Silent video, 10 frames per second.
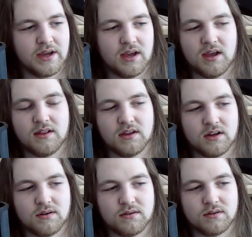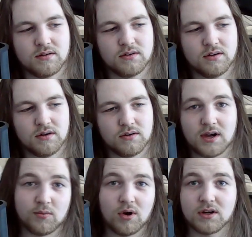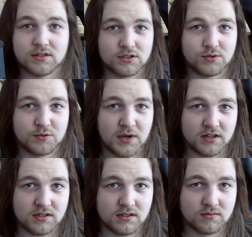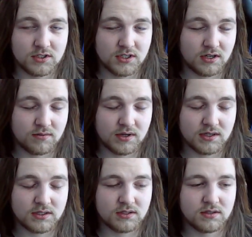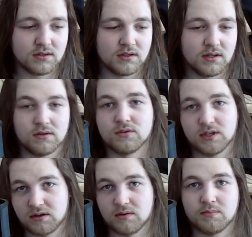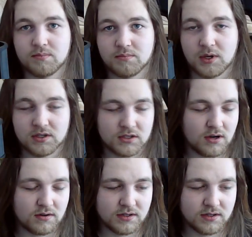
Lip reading: and then I wanted to switch back to EMGs anyways, and those end up being solderless.